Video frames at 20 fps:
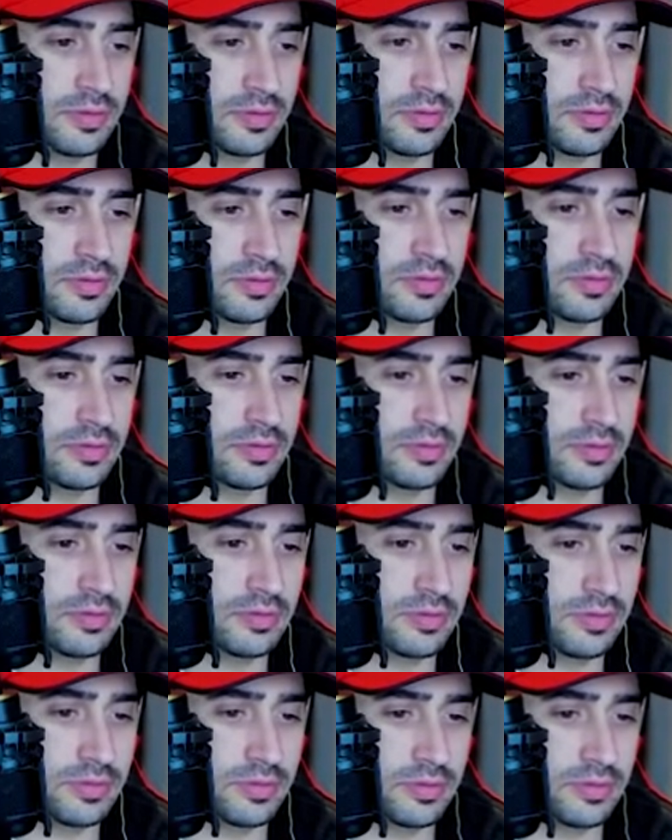
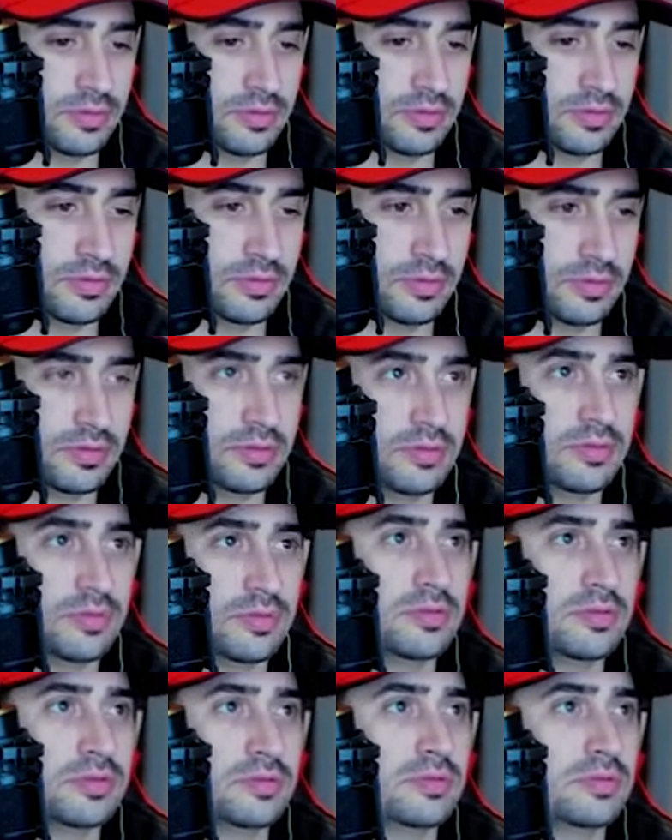
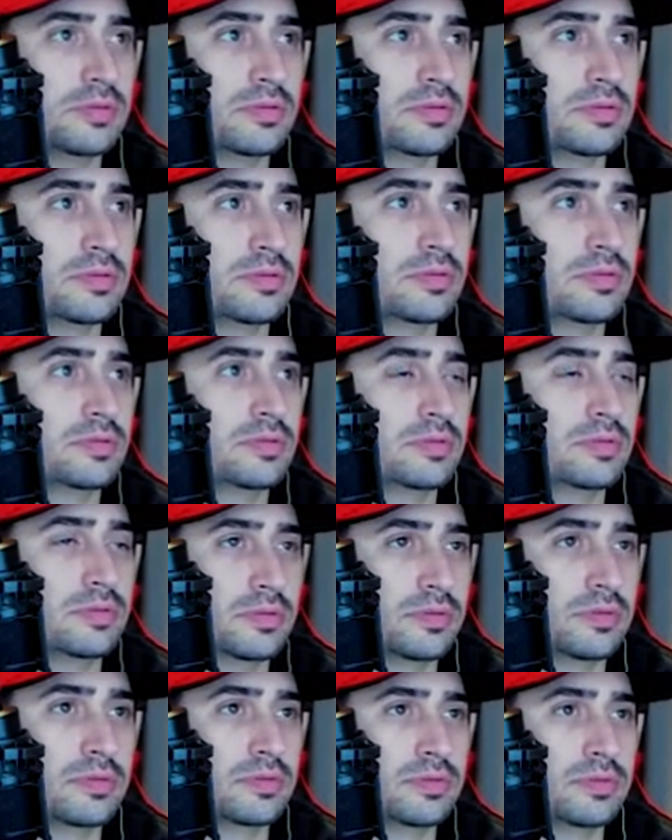
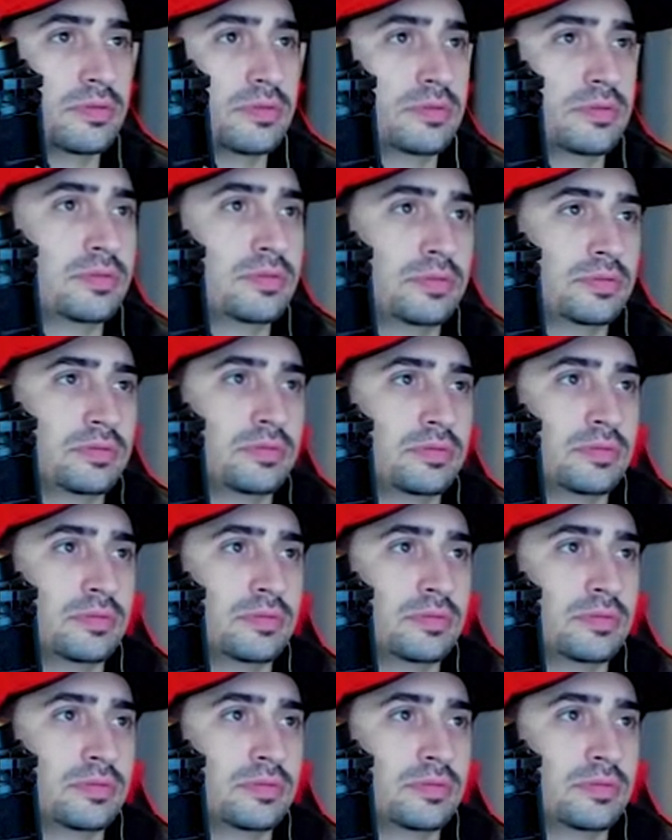No words are spoken by the person on screen.